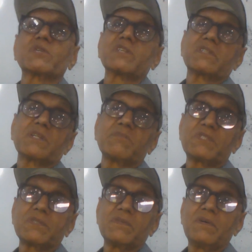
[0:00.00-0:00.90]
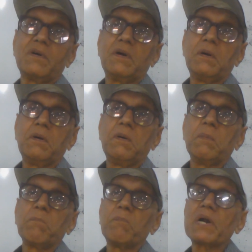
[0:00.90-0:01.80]
systems,
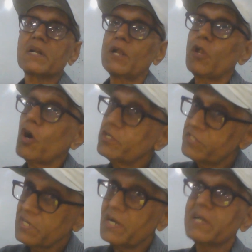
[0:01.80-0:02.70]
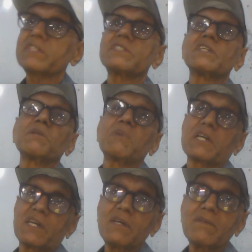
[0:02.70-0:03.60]
but logical decision making